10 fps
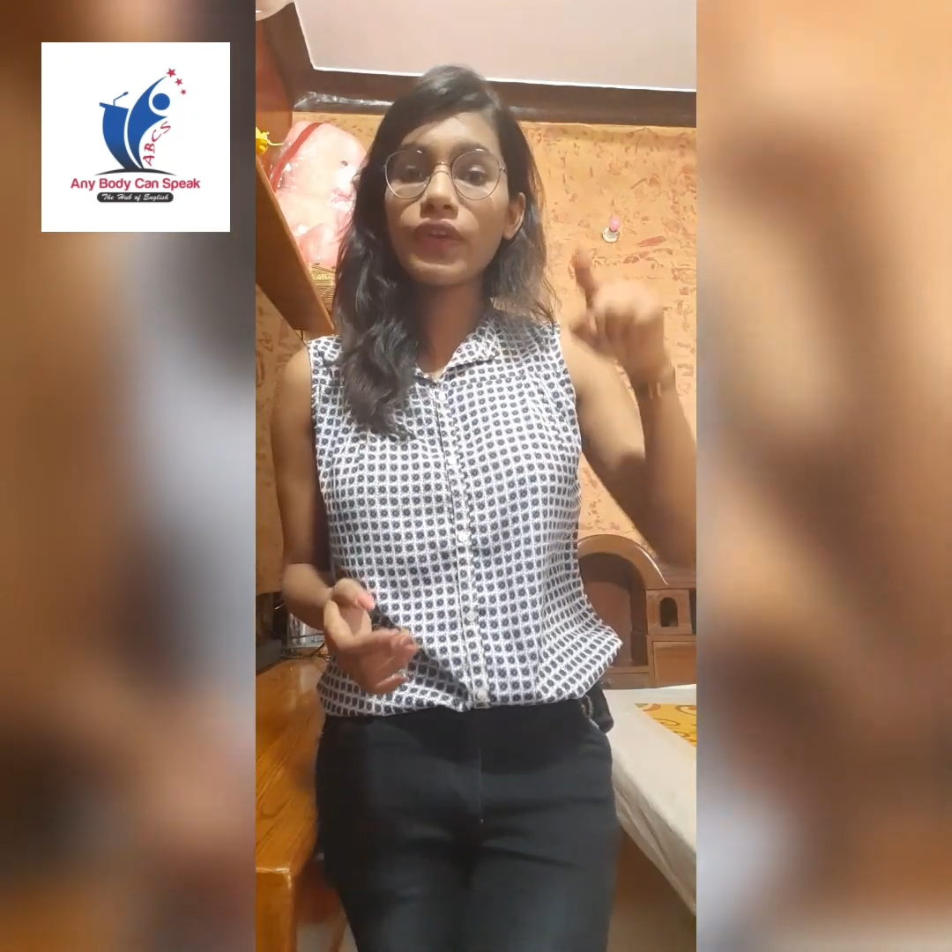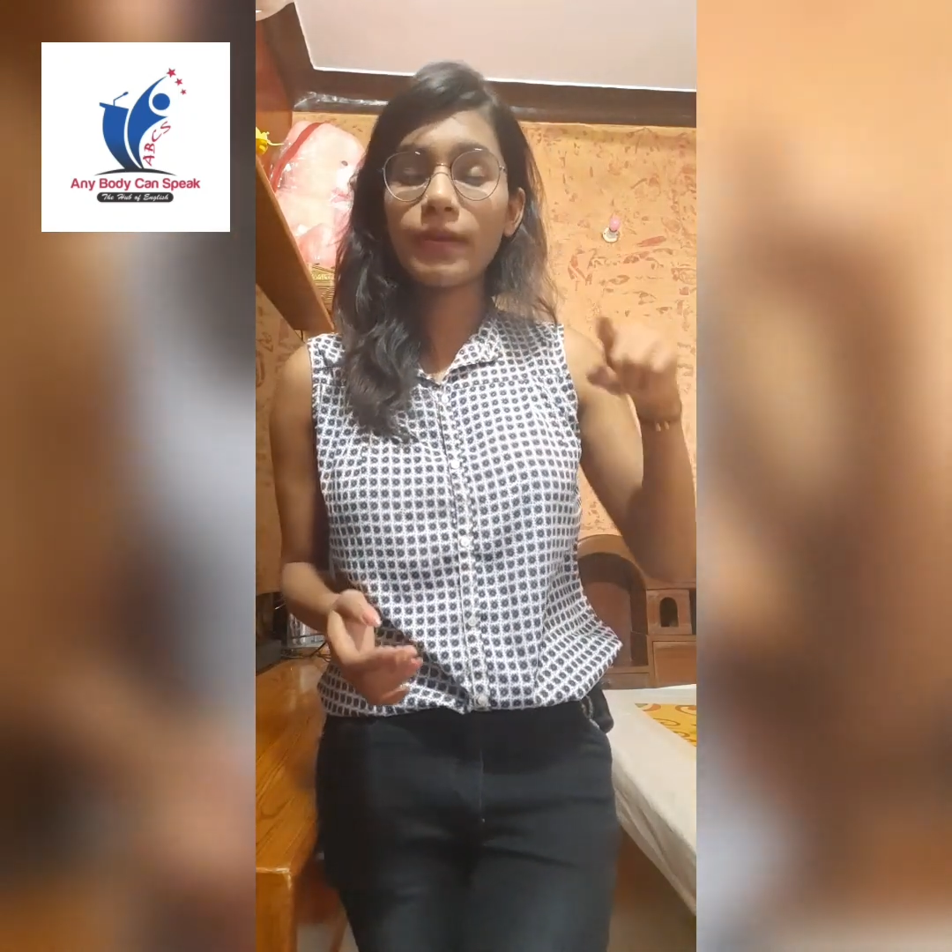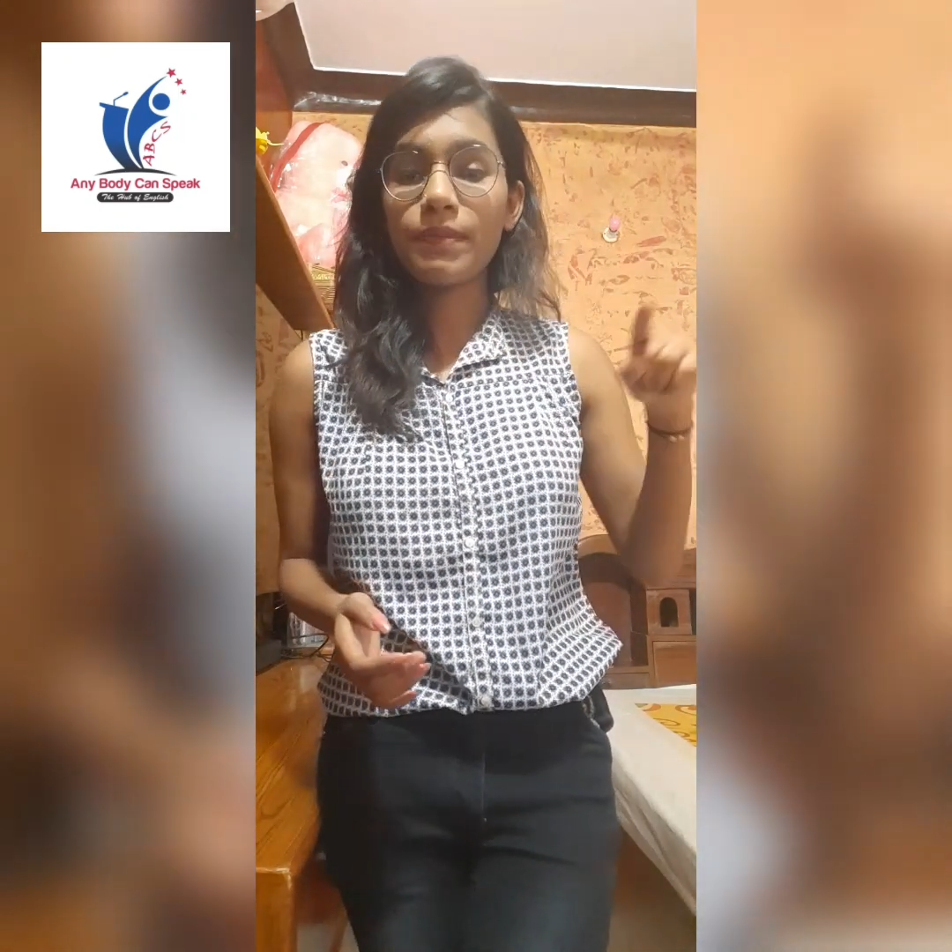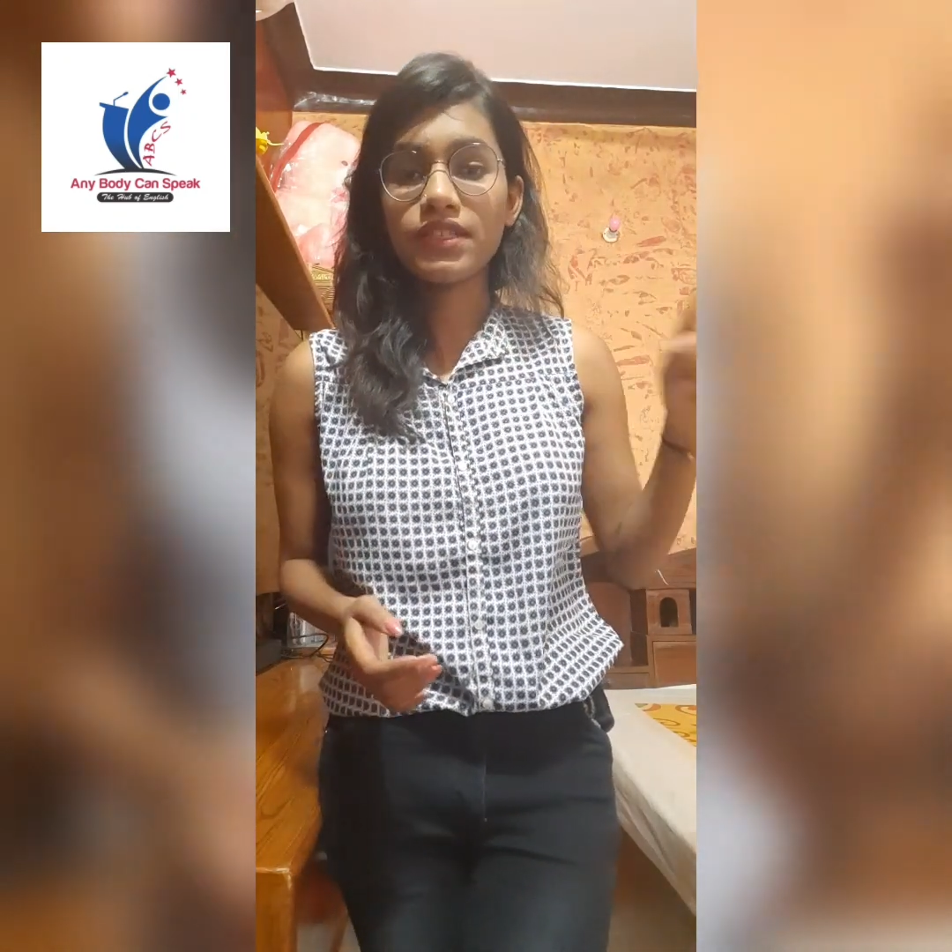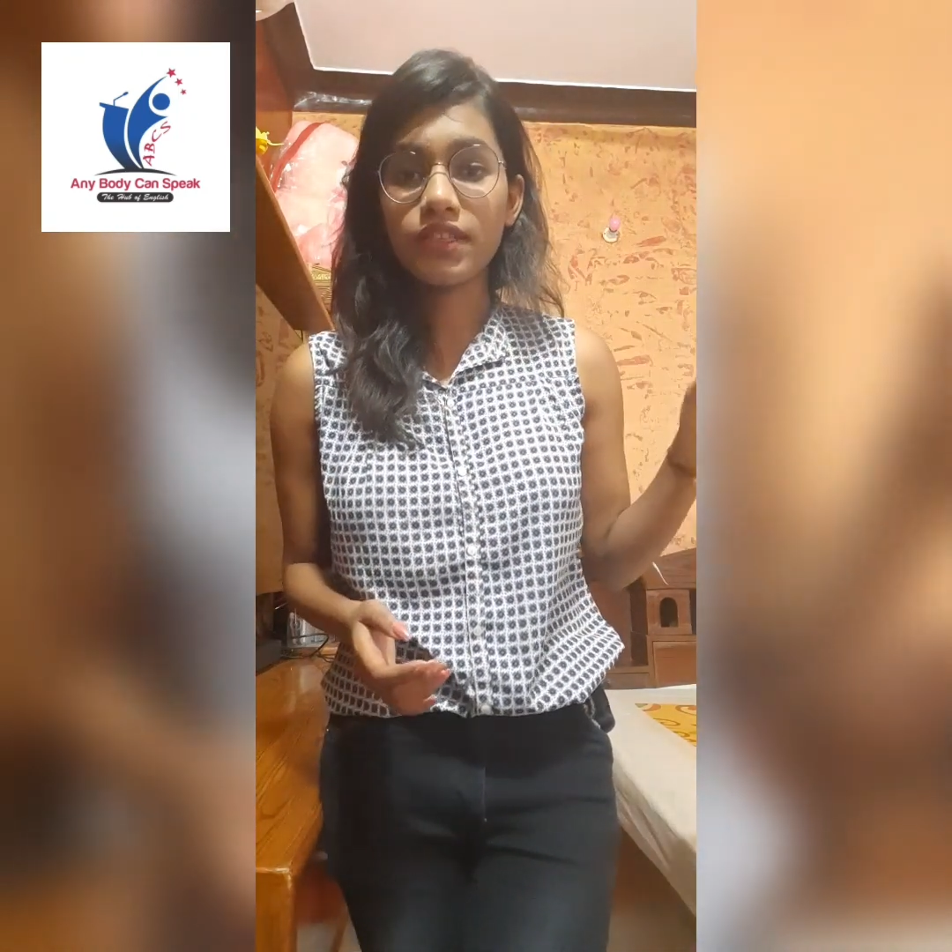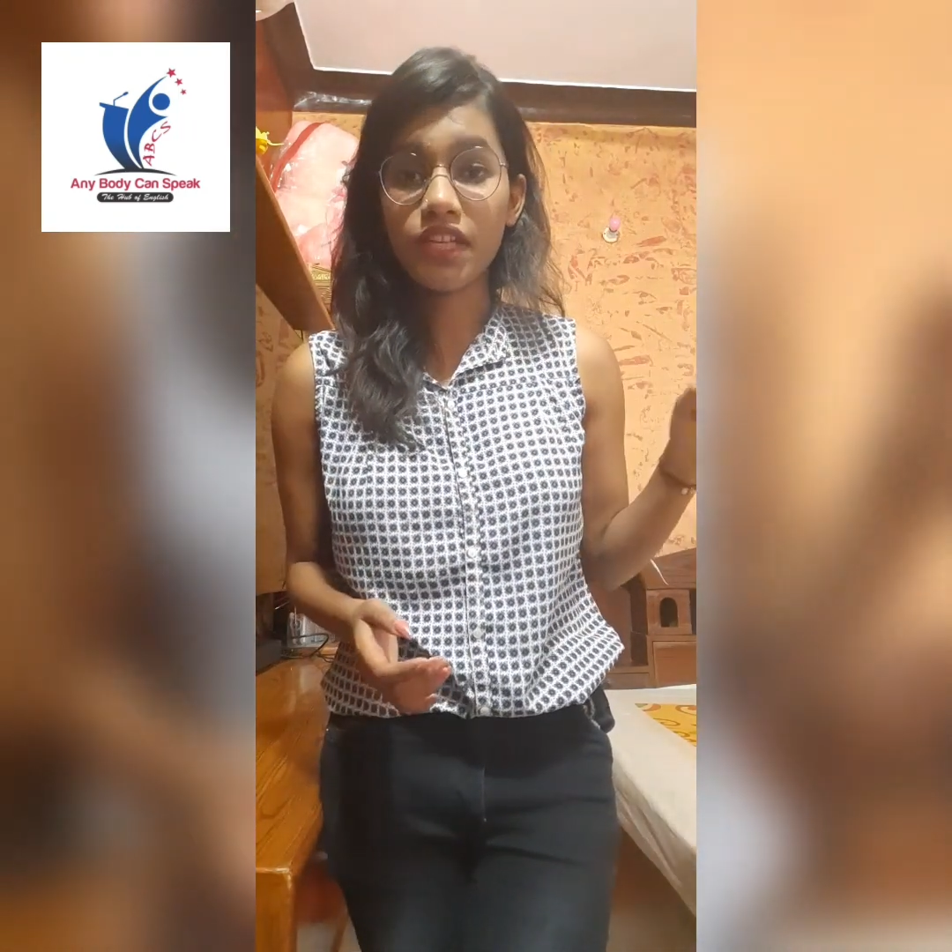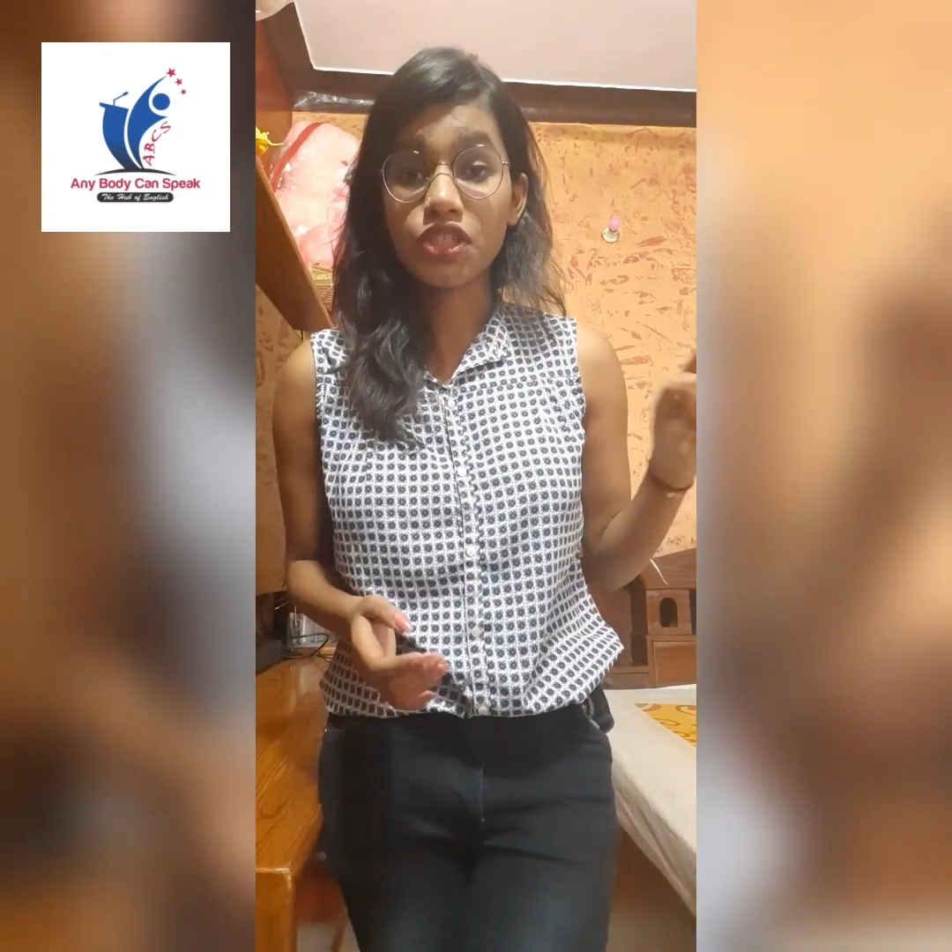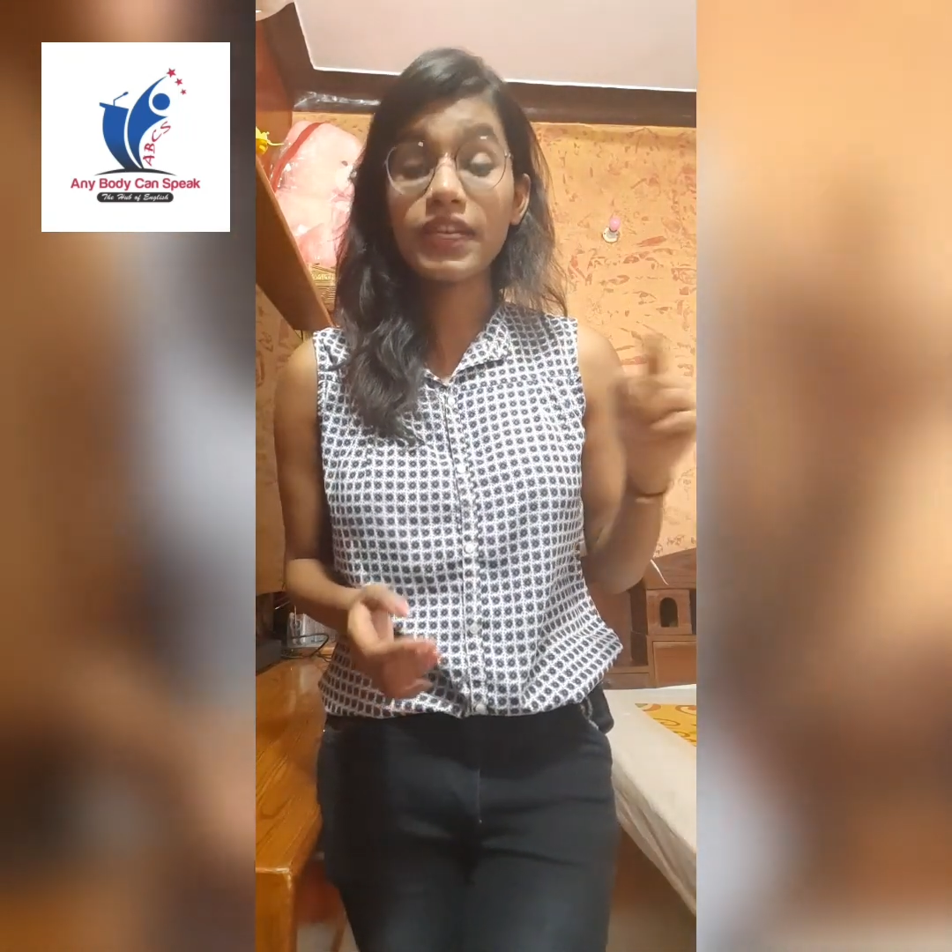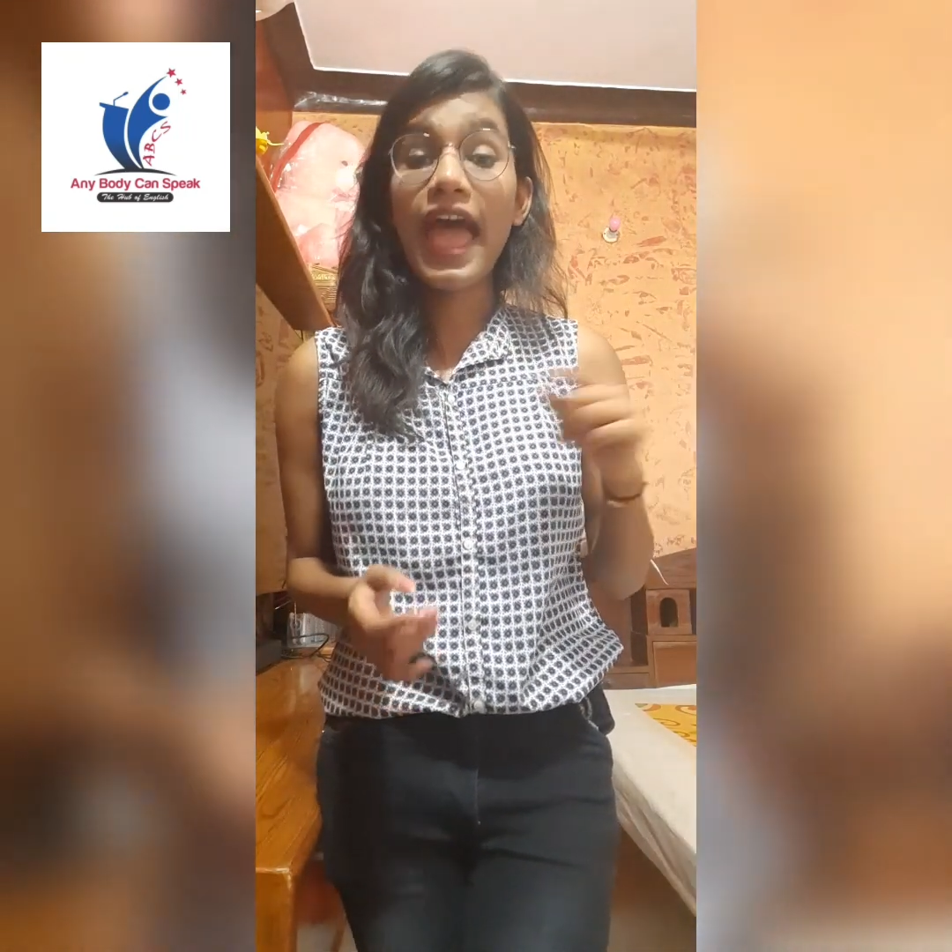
our presentation